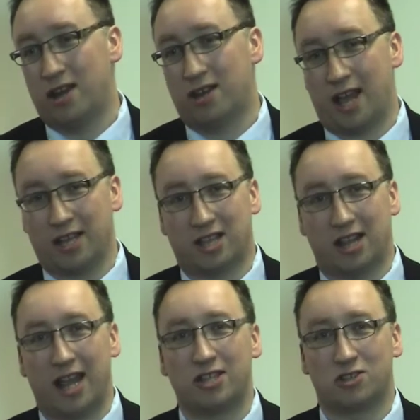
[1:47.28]
gets a
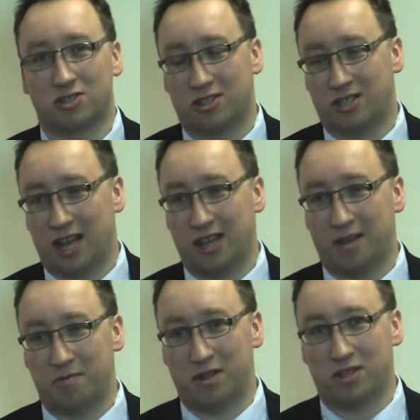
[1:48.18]
letter to tell
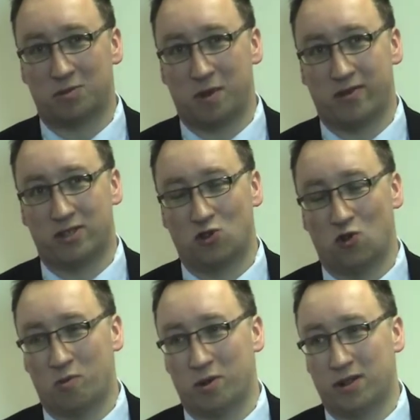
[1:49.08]
them that the smear is
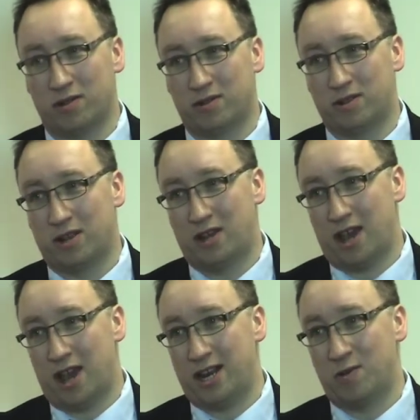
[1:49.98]
normal.
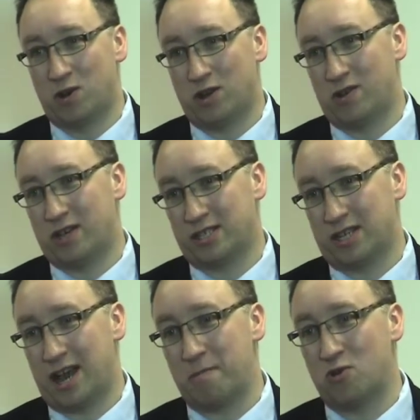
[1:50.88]
Anyone who has an
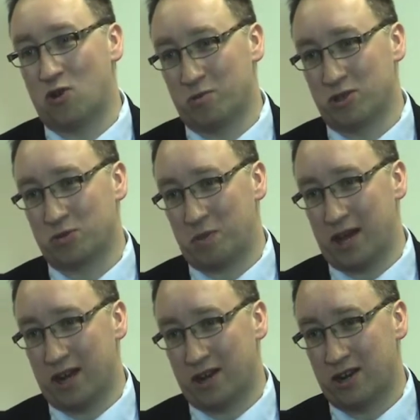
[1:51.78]
abnormal
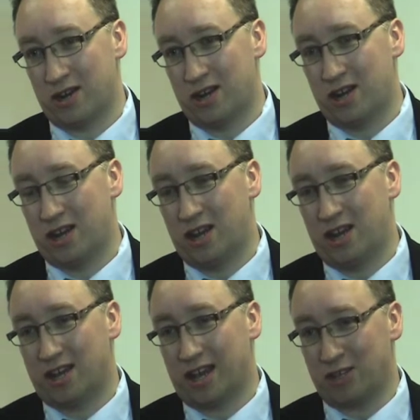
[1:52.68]
smear
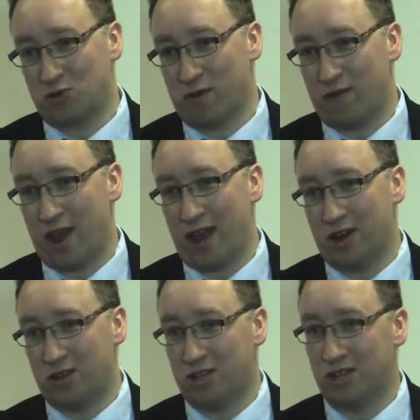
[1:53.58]
gets
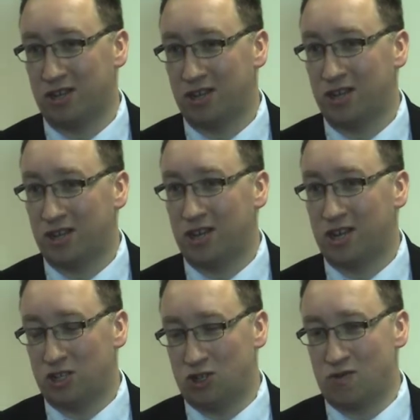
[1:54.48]
referred
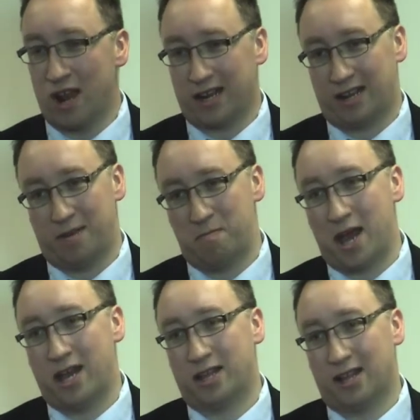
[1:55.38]
directly
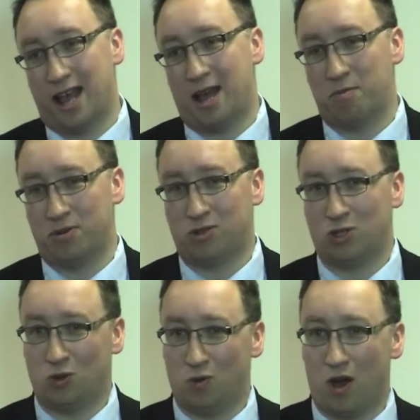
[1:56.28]
by the lab
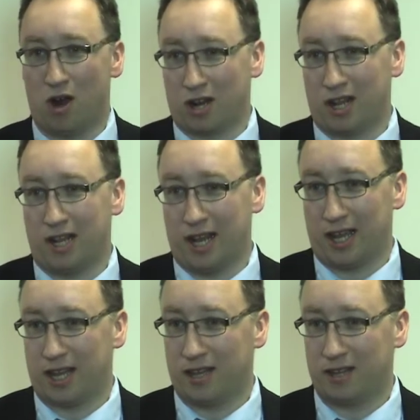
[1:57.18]
to our clinic
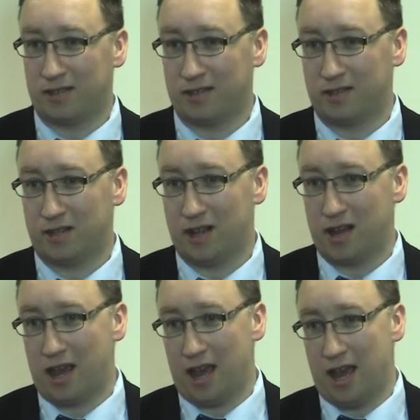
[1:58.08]

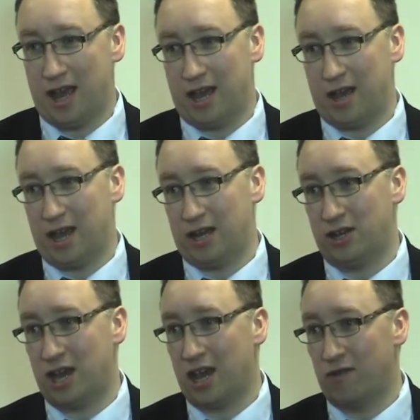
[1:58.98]
and
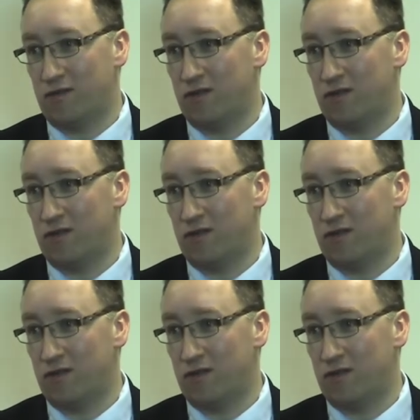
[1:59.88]
have